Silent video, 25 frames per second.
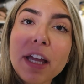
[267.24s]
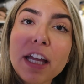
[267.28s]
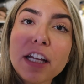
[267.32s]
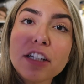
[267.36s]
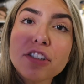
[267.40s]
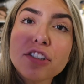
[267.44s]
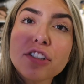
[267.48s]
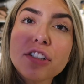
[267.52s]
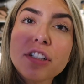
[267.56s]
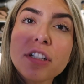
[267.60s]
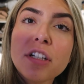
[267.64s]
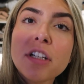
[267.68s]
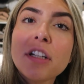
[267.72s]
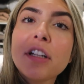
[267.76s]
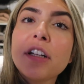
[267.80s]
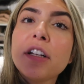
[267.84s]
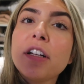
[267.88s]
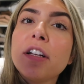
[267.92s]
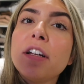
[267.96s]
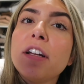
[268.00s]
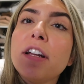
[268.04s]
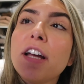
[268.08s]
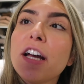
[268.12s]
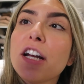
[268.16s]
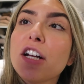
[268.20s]
beige,
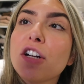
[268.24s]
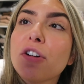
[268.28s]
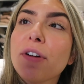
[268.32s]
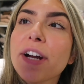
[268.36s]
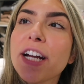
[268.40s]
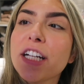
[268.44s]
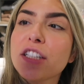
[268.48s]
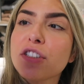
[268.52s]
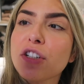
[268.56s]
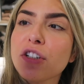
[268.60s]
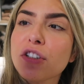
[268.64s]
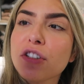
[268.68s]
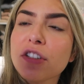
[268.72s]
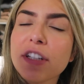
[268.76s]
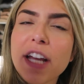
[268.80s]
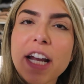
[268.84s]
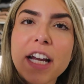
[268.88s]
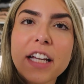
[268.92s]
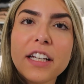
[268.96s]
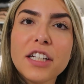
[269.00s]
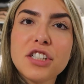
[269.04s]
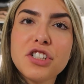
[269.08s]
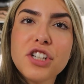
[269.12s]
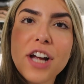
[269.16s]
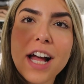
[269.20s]
a gray
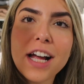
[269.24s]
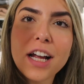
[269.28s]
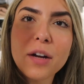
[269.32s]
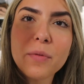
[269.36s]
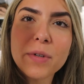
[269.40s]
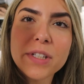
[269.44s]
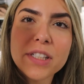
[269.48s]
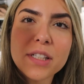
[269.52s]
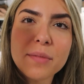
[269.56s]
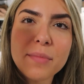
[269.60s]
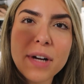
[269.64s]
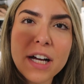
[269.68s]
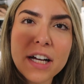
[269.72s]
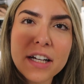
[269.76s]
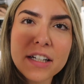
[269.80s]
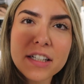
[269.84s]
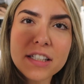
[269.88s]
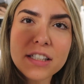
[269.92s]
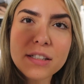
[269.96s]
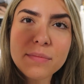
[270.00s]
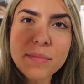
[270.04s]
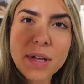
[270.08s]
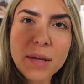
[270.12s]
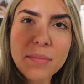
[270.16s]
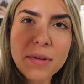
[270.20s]
turtleneck and a jacket with some
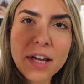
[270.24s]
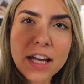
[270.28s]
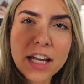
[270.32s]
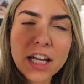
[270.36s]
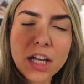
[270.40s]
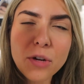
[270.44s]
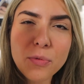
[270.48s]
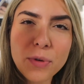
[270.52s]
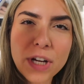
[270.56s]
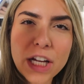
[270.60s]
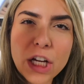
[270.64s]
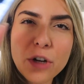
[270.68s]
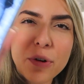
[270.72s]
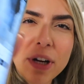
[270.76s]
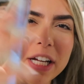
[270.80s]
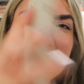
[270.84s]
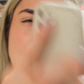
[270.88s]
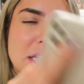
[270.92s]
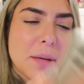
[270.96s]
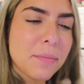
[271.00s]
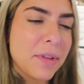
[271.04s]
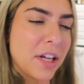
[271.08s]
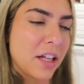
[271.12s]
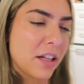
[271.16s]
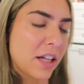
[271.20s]
Uggs. Maybe I could recreate
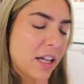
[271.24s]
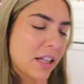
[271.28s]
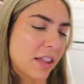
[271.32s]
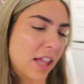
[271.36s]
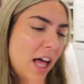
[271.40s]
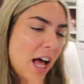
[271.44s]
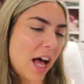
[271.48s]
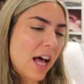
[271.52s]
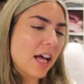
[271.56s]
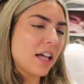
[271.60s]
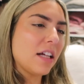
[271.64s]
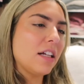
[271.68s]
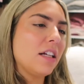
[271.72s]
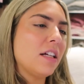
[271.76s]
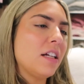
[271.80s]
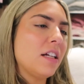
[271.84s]
something like that